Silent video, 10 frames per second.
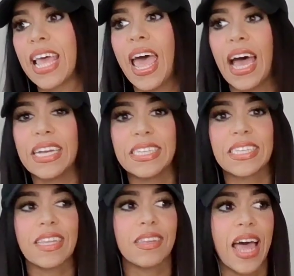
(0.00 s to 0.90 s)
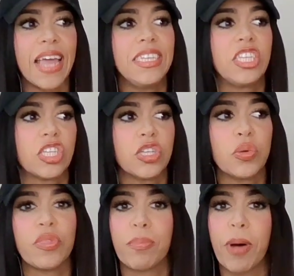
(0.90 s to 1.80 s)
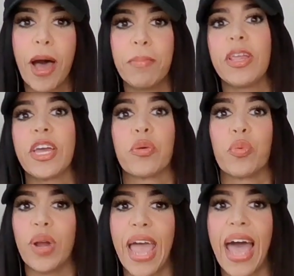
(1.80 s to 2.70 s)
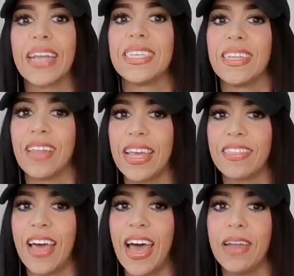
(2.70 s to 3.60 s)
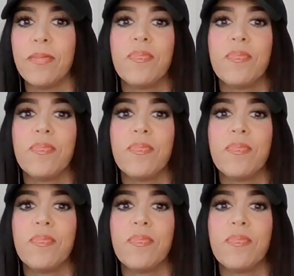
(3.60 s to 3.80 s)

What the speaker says: has led to the public reacting like that.